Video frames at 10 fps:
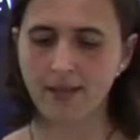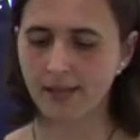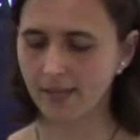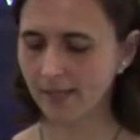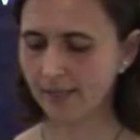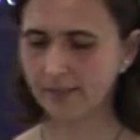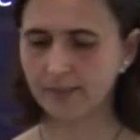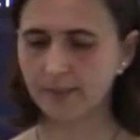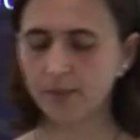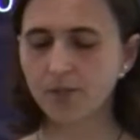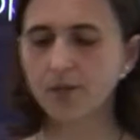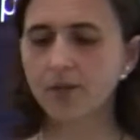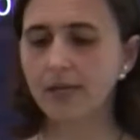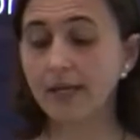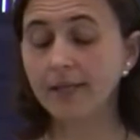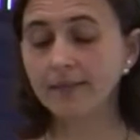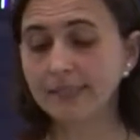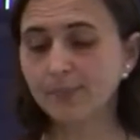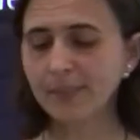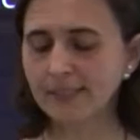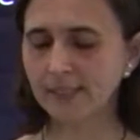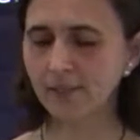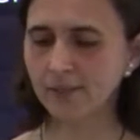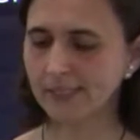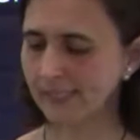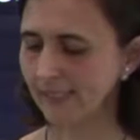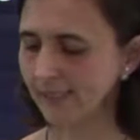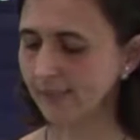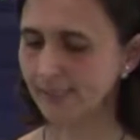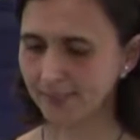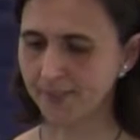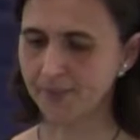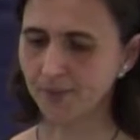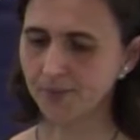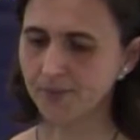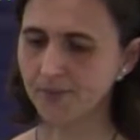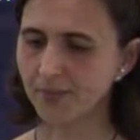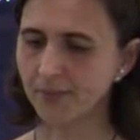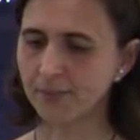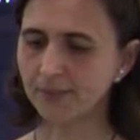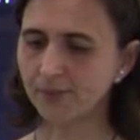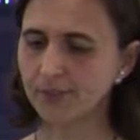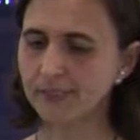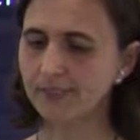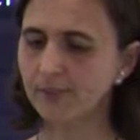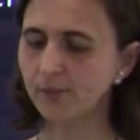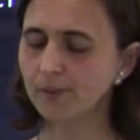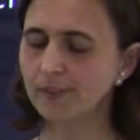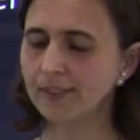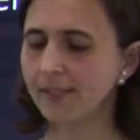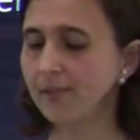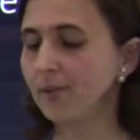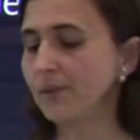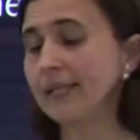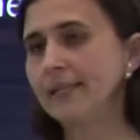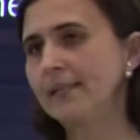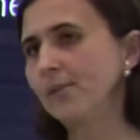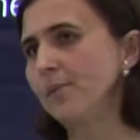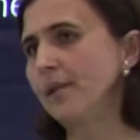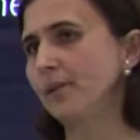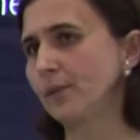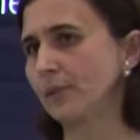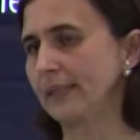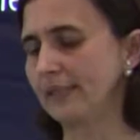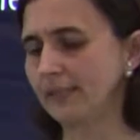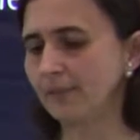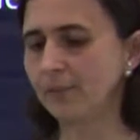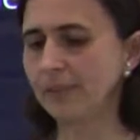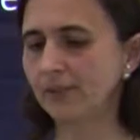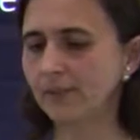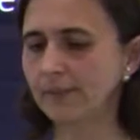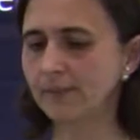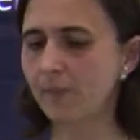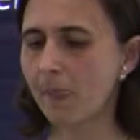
And in this particular scenario, the requirements for these tools are, you know, they need to be automated because